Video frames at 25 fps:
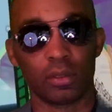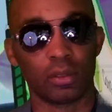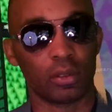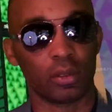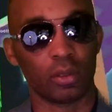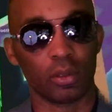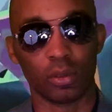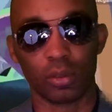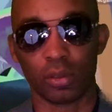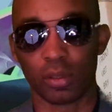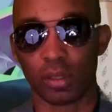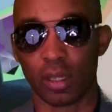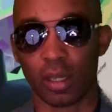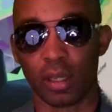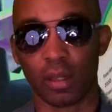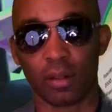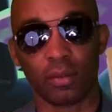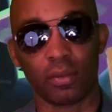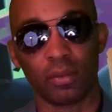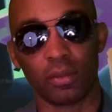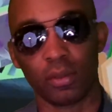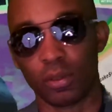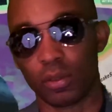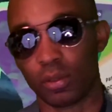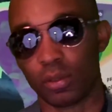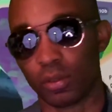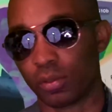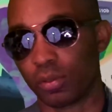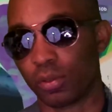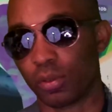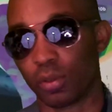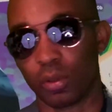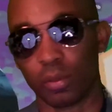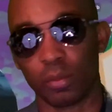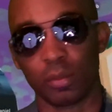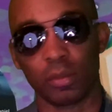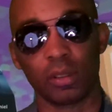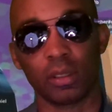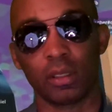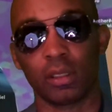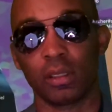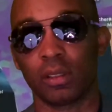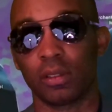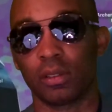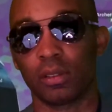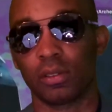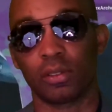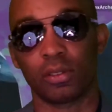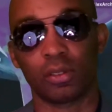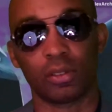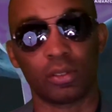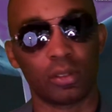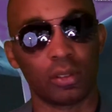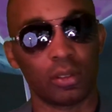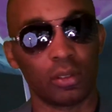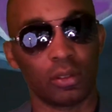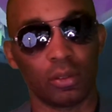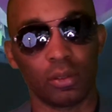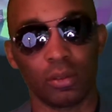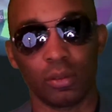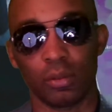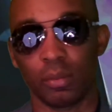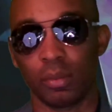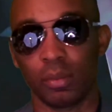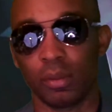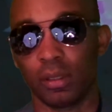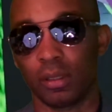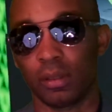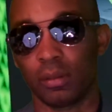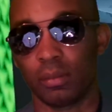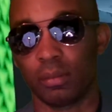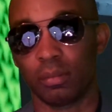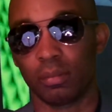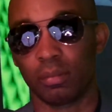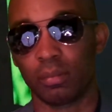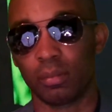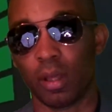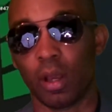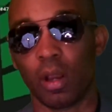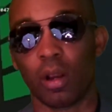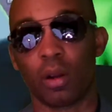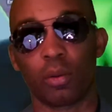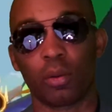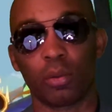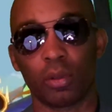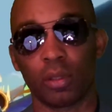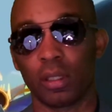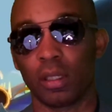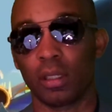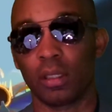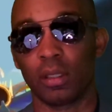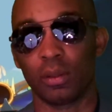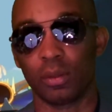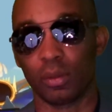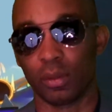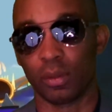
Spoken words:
and those kind of folks normally are just a little bit awkward anyways.